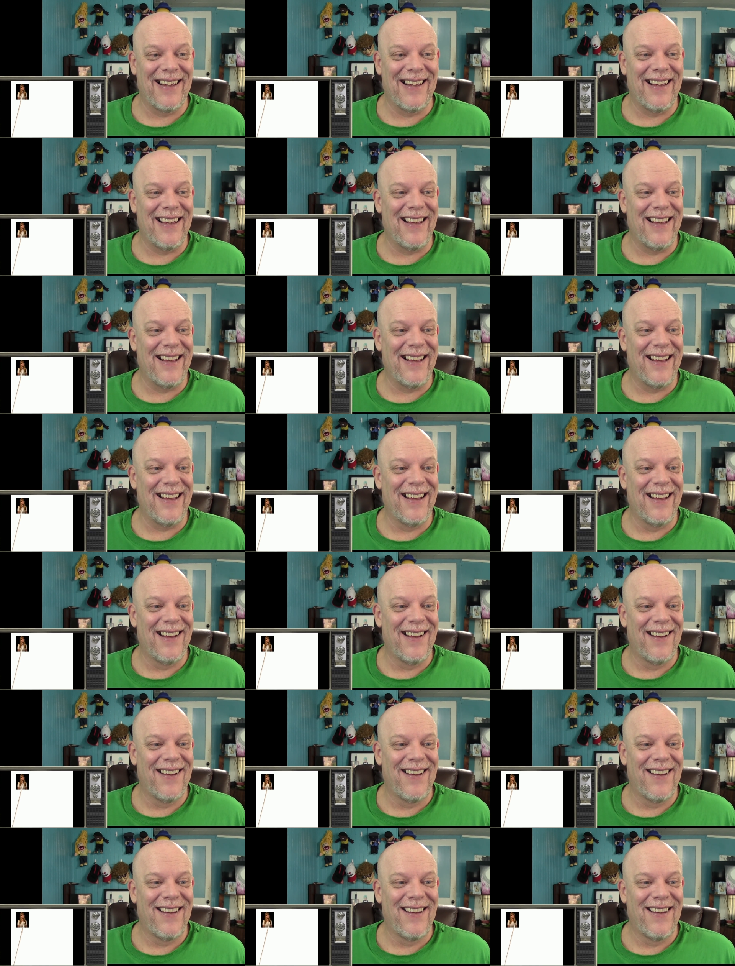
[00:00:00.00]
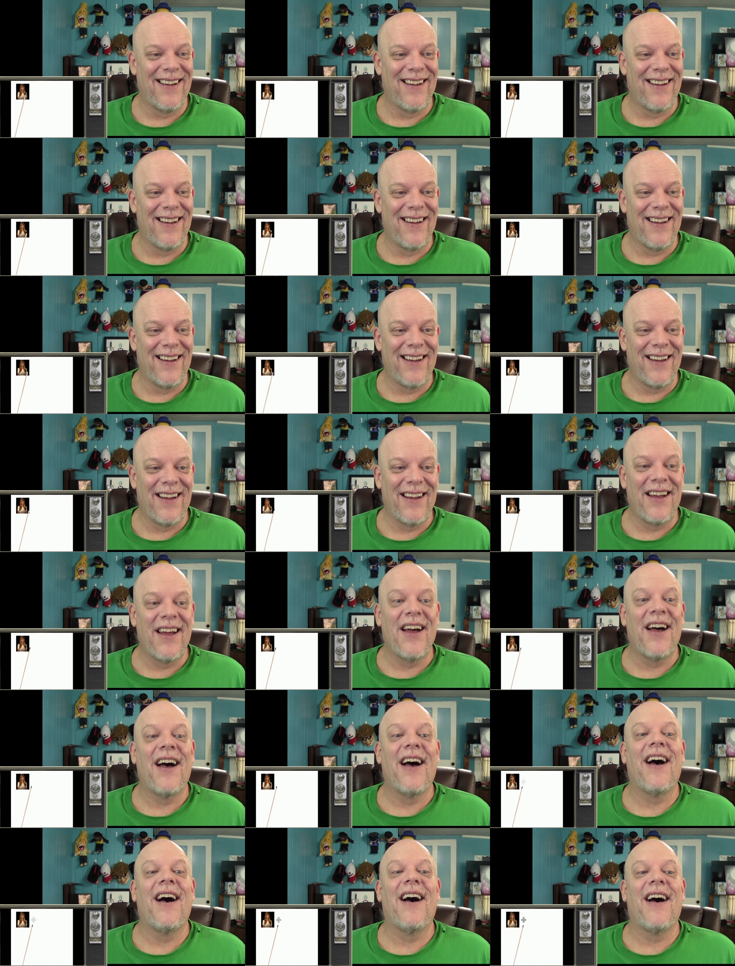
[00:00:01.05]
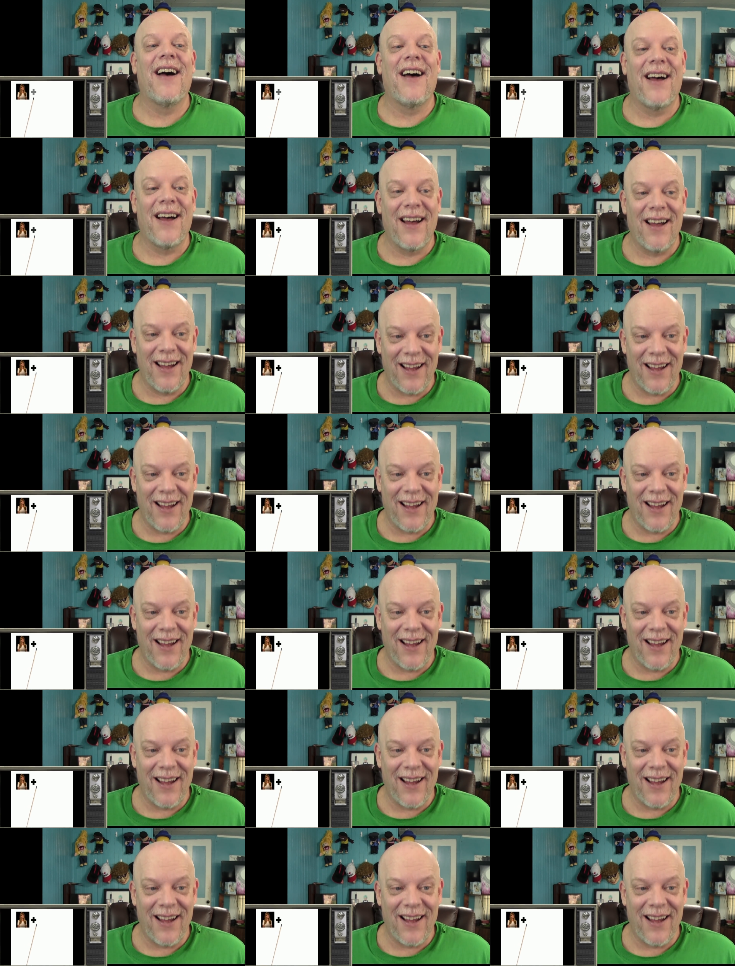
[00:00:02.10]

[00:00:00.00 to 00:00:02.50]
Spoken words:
[no speech]